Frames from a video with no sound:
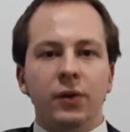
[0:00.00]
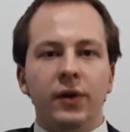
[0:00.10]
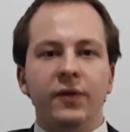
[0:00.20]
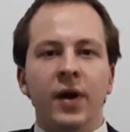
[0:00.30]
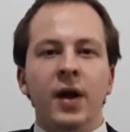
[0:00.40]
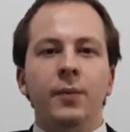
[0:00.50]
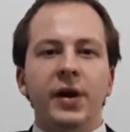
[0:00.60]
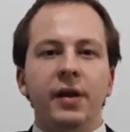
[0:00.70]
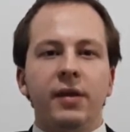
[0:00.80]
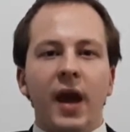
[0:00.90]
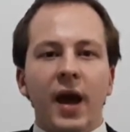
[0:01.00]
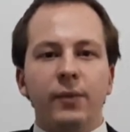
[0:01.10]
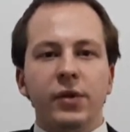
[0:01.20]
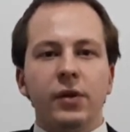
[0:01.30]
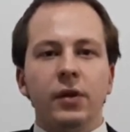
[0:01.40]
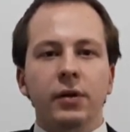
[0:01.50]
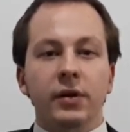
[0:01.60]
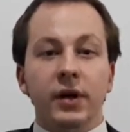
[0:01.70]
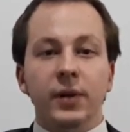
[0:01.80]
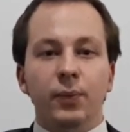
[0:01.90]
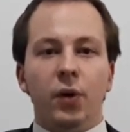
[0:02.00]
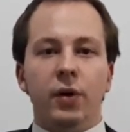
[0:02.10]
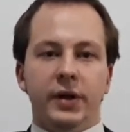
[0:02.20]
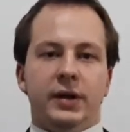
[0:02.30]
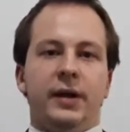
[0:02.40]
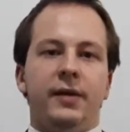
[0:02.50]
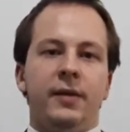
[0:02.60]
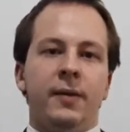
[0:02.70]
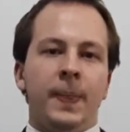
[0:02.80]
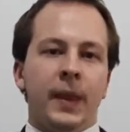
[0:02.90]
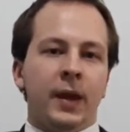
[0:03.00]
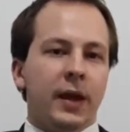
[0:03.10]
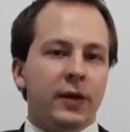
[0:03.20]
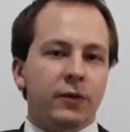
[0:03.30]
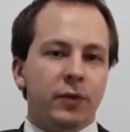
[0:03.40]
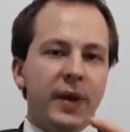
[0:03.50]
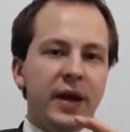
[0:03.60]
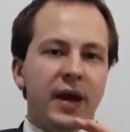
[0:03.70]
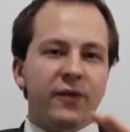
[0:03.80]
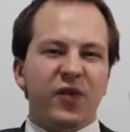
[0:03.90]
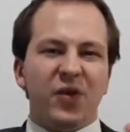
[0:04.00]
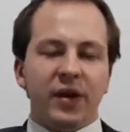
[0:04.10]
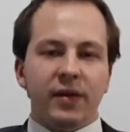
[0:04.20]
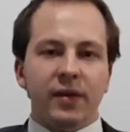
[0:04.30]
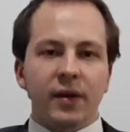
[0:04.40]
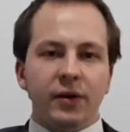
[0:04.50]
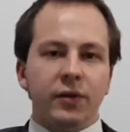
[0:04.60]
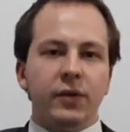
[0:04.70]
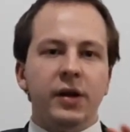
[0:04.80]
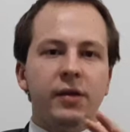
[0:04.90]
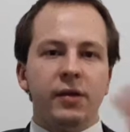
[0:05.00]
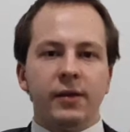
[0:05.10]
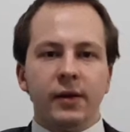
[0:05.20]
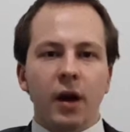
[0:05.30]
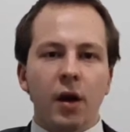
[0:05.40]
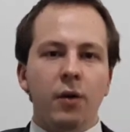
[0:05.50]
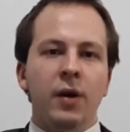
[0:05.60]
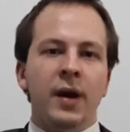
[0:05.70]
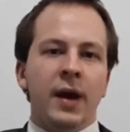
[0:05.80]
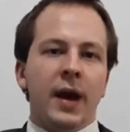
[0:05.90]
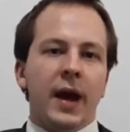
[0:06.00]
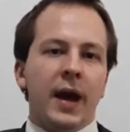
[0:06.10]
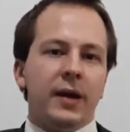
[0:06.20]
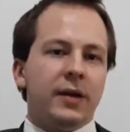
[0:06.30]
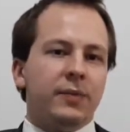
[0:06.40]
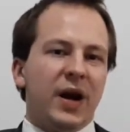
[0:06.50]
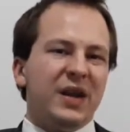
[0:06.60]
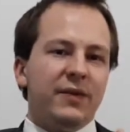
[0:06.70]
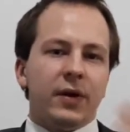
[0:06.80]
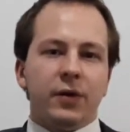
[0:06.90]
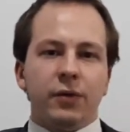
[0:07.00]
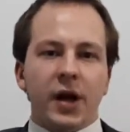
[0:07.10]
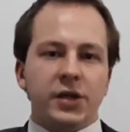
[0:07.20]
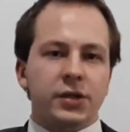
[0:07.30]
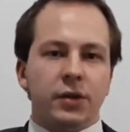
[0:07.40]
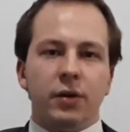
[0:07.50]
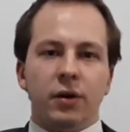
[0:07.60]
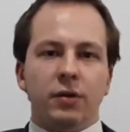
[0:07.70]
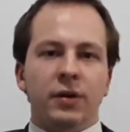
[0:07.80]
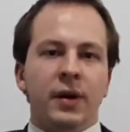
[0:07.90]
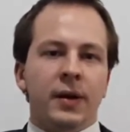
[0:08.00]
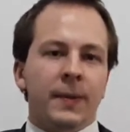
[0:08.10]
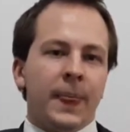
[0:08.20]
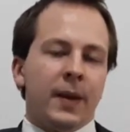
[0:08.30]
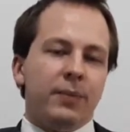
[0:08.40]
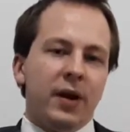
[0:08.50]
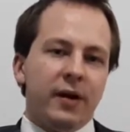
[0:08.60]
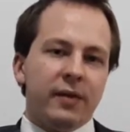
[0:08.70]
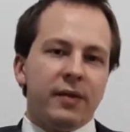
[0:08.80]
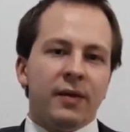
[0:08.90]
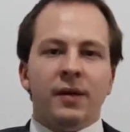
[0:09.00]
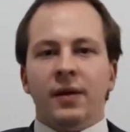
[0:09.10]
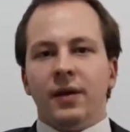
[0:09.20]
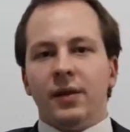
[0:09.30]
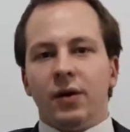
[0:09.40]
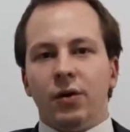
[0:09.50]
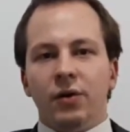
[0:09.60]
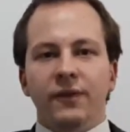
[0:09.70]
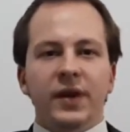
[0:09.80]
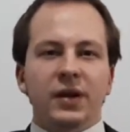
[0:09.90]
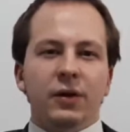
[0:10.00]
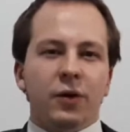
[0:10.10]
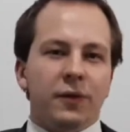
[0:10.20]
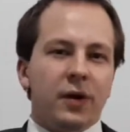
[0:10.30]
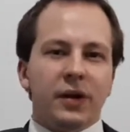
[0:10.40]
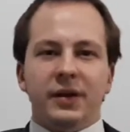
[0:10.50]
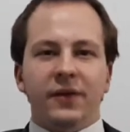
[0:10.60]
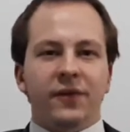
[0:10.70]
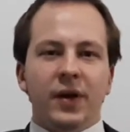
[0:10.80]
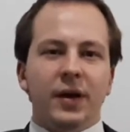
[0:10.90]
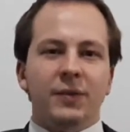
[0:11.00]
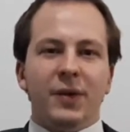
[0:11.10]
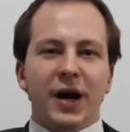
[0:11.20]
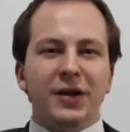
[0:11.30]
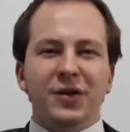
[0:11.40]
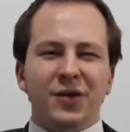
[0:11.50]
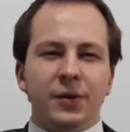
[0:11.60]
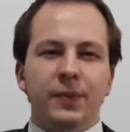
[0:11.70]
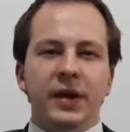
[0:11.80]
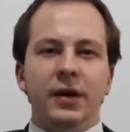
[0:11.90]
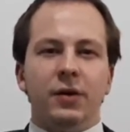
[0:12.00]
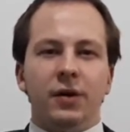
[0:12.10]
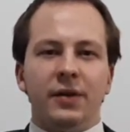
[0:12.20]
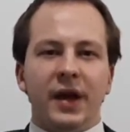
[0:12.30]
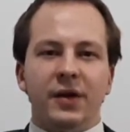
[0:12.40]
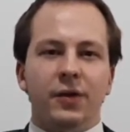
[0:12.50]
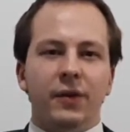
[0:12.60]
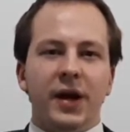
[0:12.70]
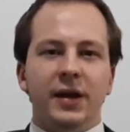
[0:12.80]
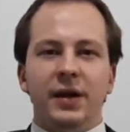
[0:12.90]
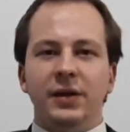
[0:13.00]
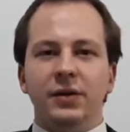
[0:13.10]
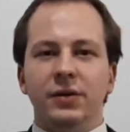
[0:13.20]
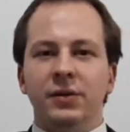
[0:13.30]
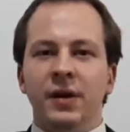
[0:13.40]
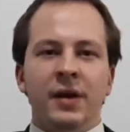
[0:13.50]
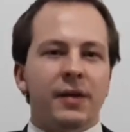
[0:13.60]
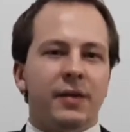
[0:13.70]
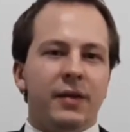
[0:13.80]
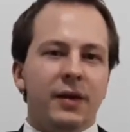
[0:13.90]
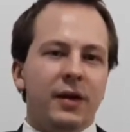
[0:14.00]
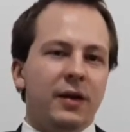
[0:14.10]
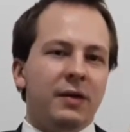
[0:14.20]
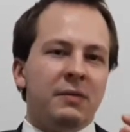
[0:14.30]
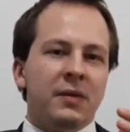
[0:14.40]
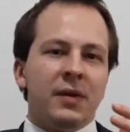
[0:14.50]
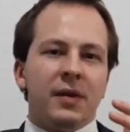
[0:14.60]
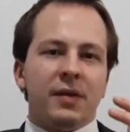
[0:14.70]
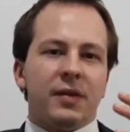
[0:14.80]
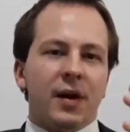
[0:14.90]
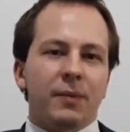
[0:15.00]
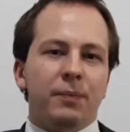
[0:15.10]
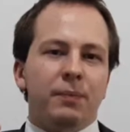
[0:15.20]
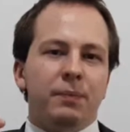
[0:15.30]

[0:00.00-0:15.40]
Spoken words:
with, but it's absolutely pointless. It will make everything stuttery, slow, and it might even crash a call. Plus, the whole video quality thing might not be all that great, and you see some